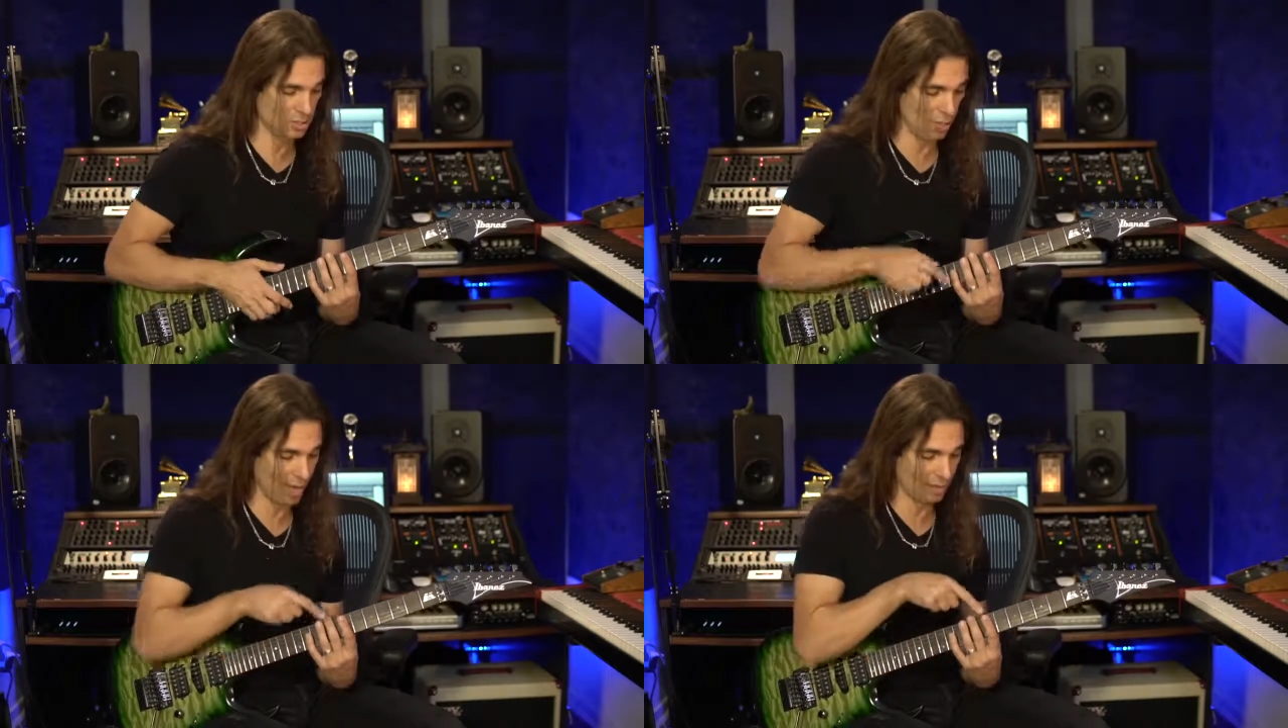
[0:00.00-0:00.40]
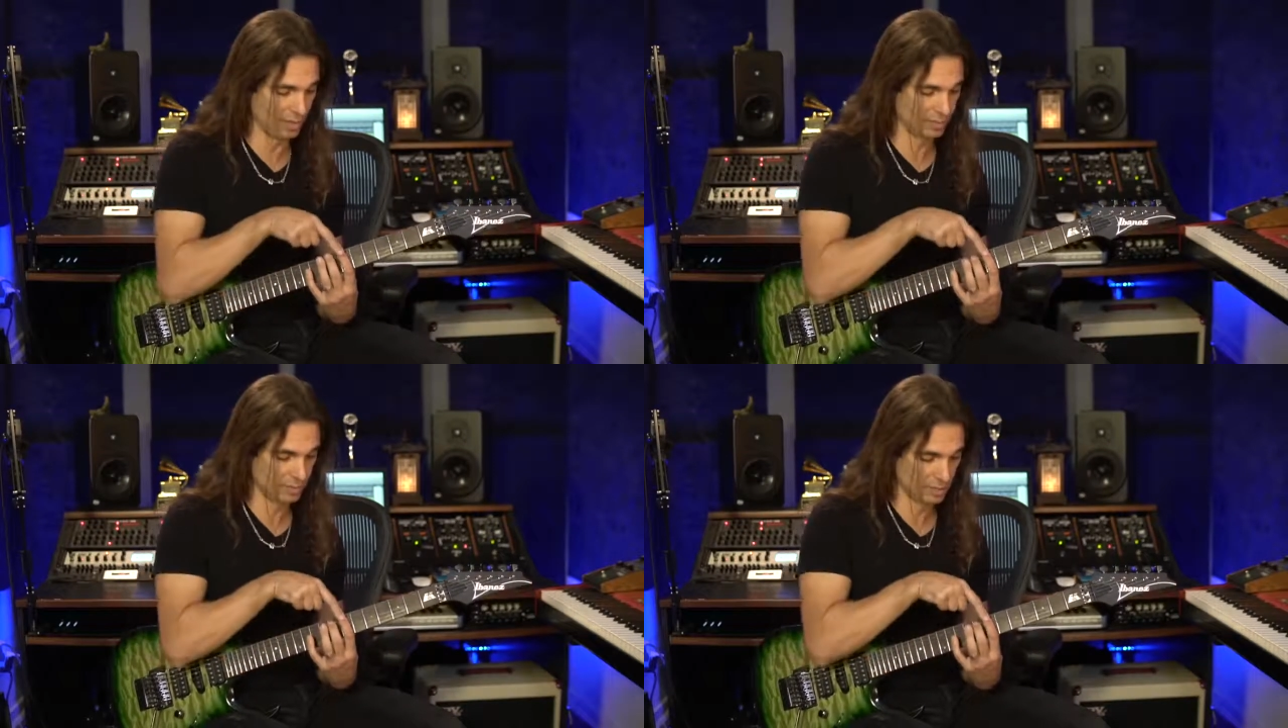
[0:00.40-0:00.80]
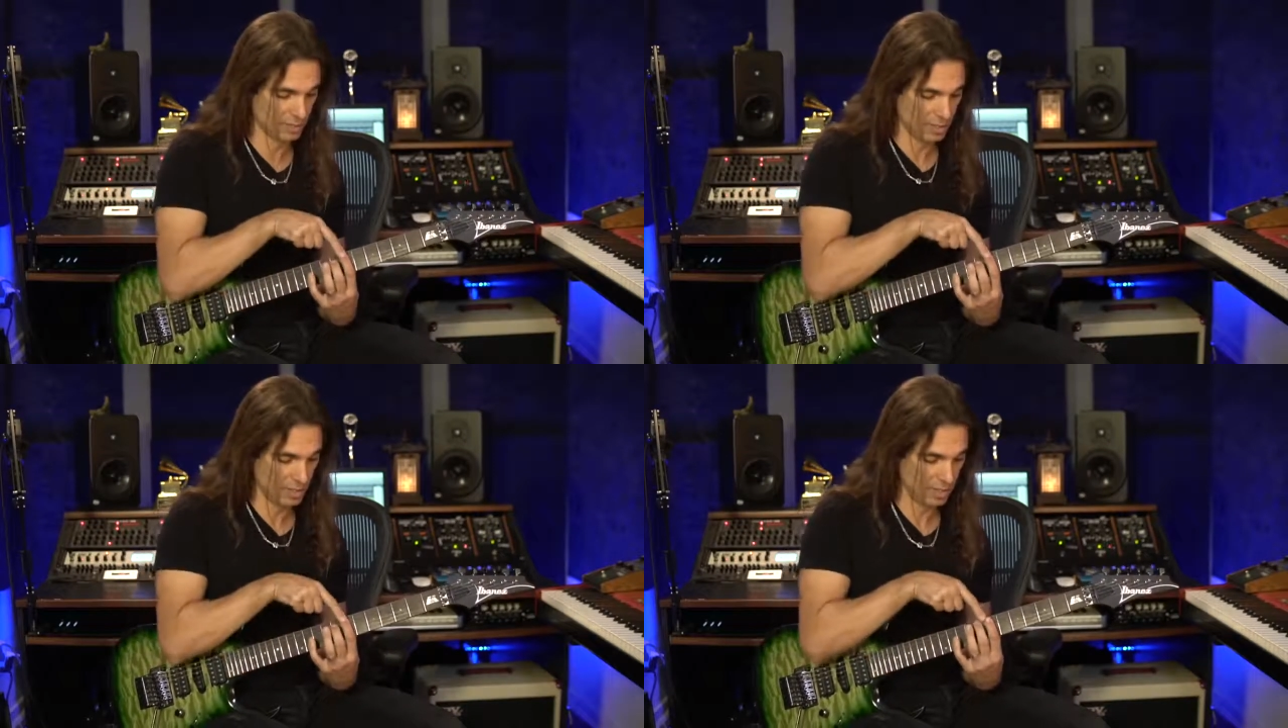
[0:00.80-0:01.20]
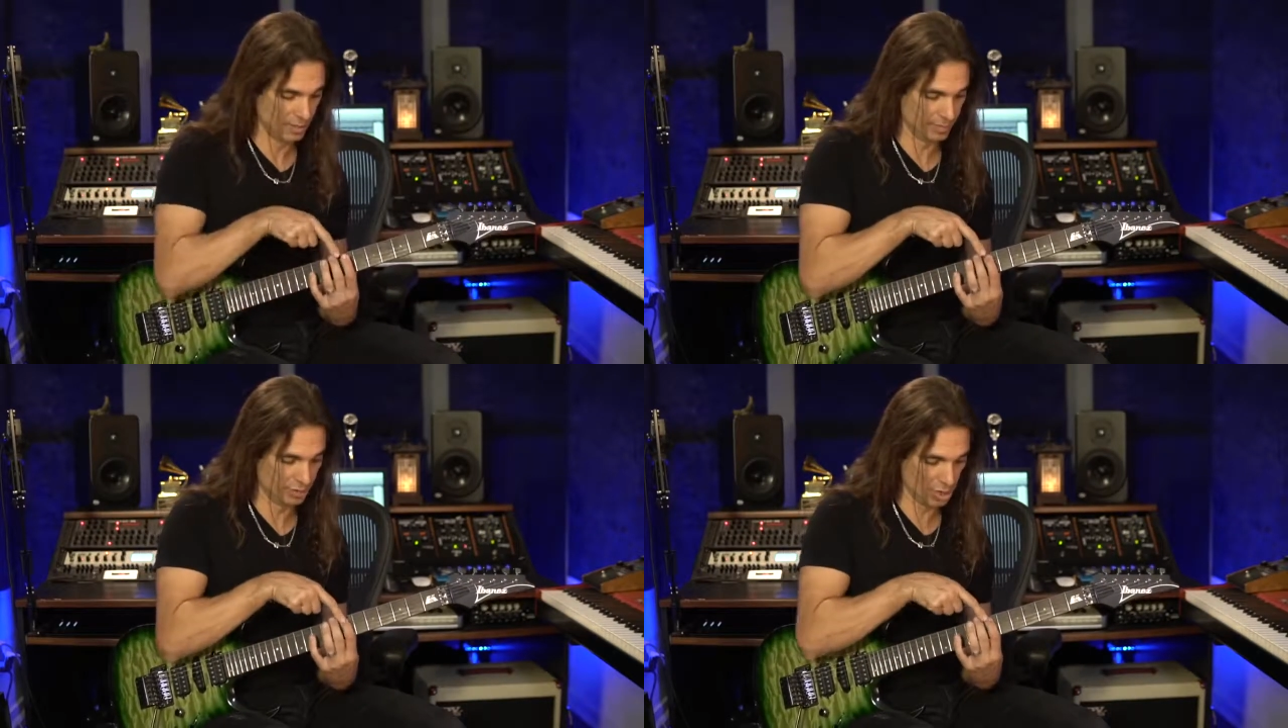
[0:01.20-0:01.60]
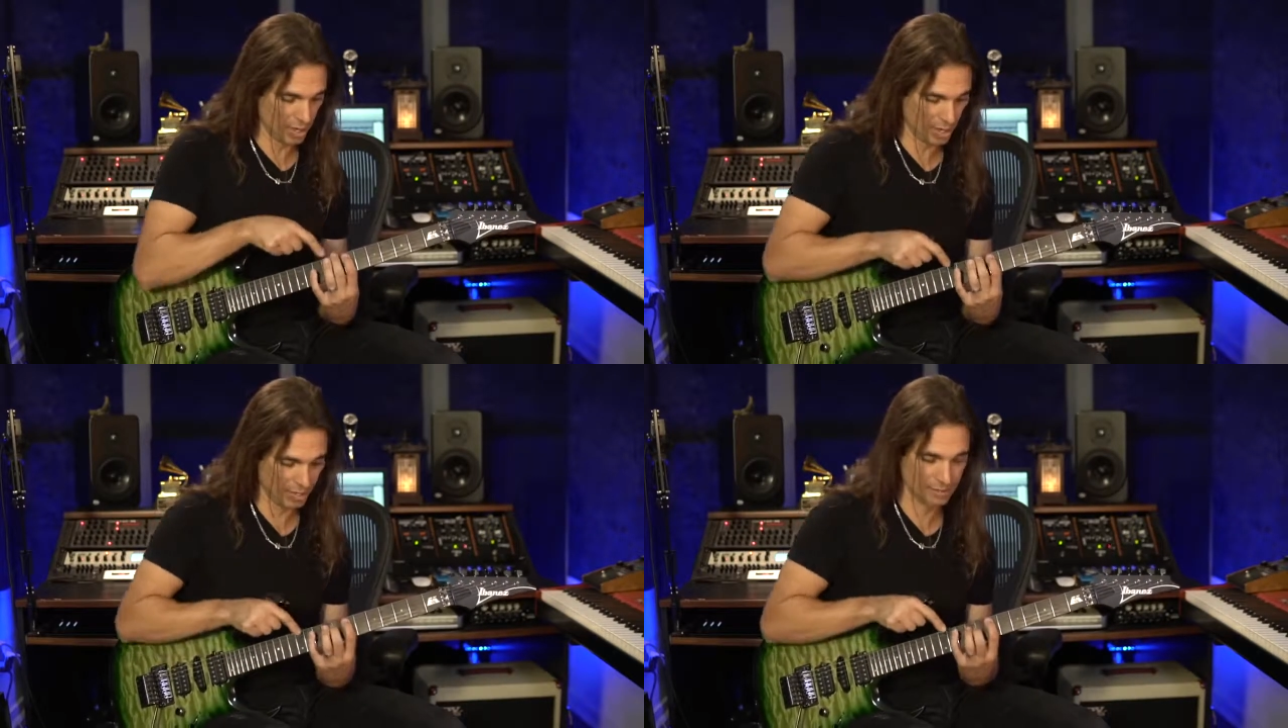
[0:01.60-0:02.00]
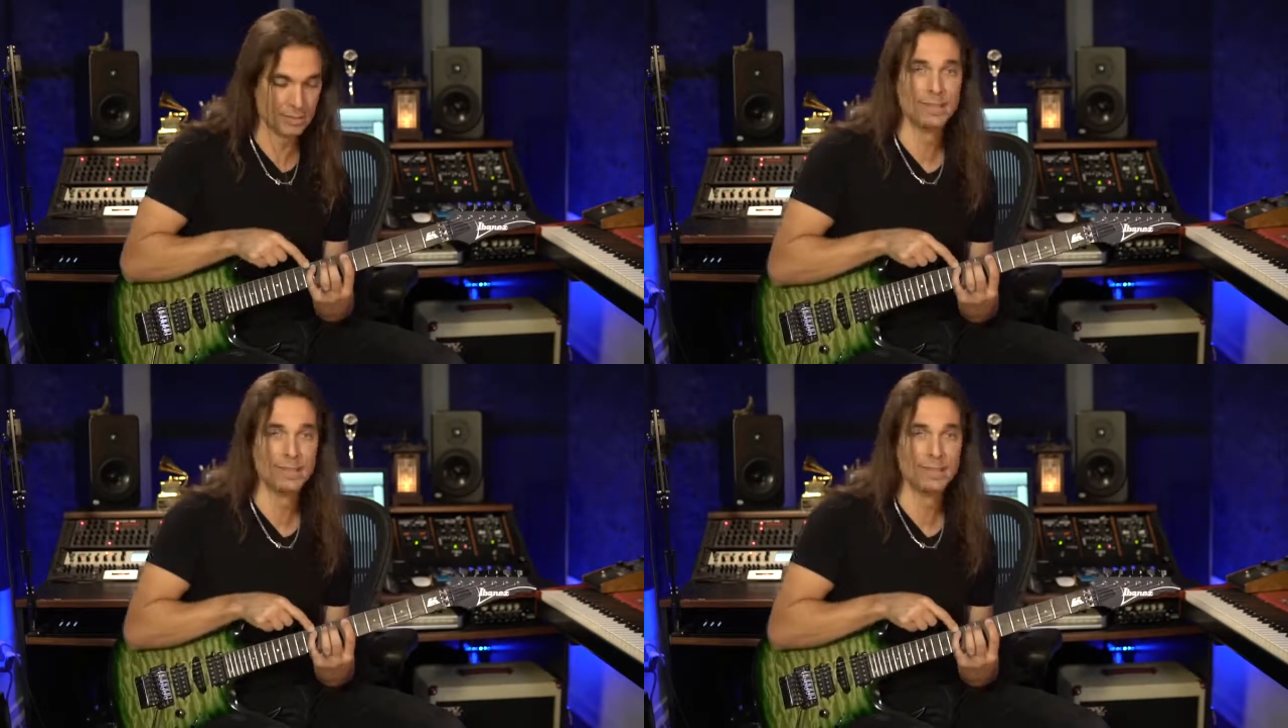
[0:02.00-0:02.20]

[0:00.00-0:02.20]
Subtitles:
So you have the tonic,